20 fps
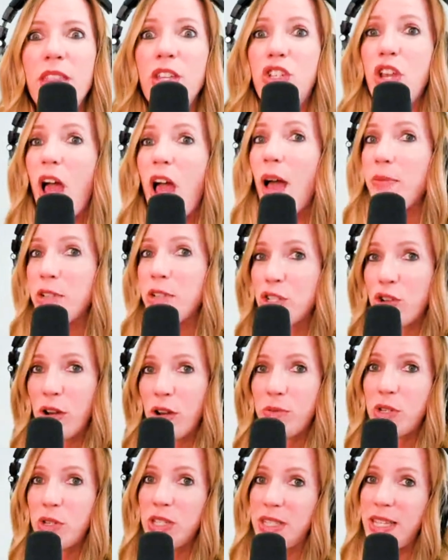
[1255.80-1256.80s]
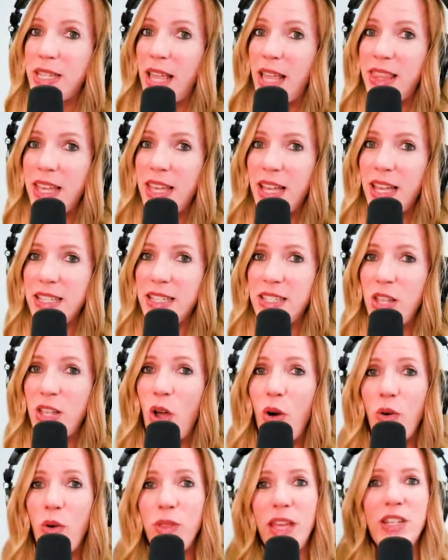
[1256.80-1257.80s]
the job description said this,
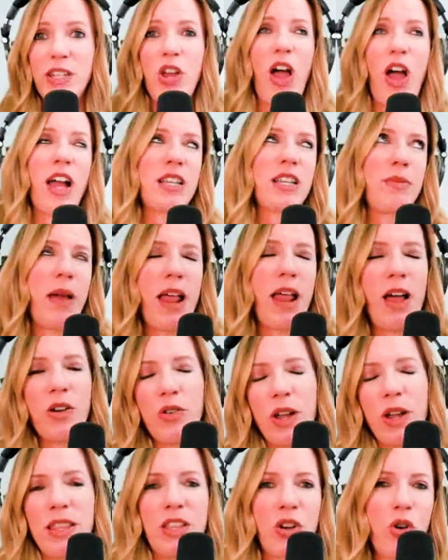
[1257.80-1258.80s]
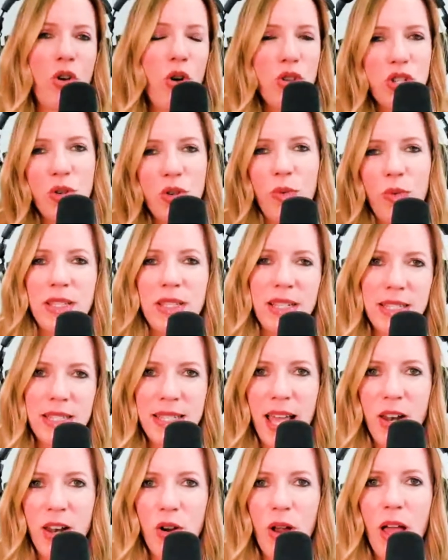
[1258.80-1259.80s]
oh, they talked about how great their culture was, et
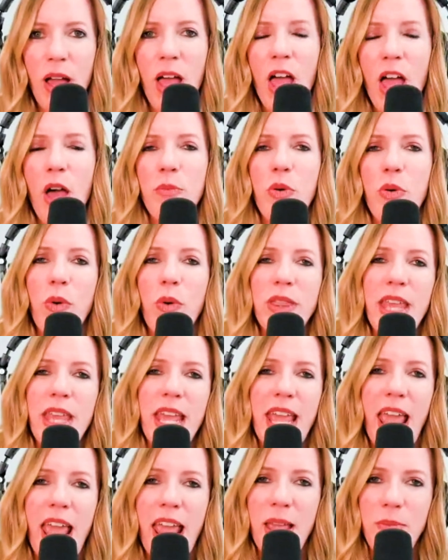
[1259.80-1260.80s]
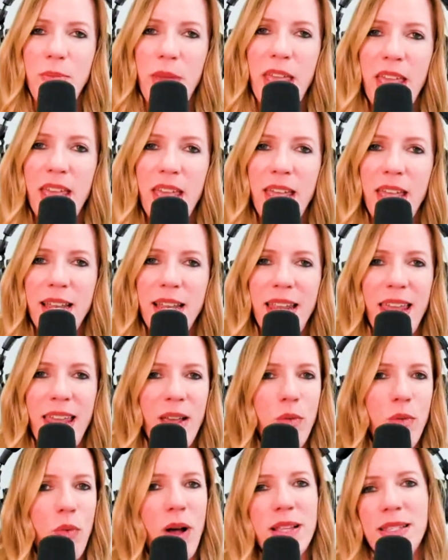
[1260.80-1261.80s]
cetera. But when they came in,
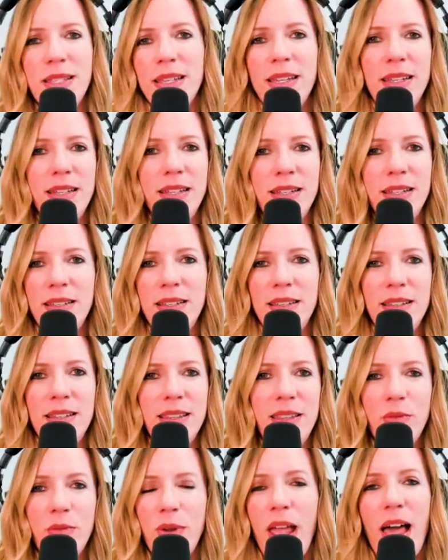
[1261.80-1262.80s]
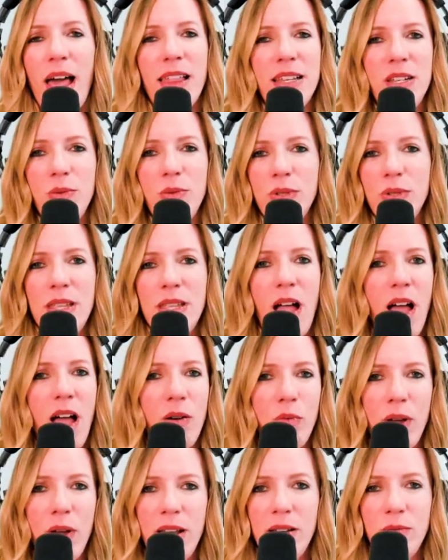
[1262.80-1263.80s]
it wasn't, the reality was not
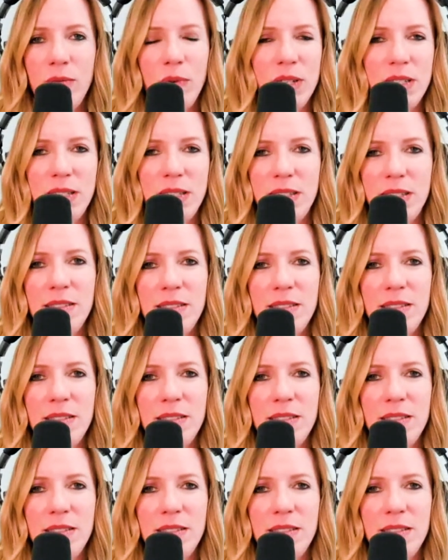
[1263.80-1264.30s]
what was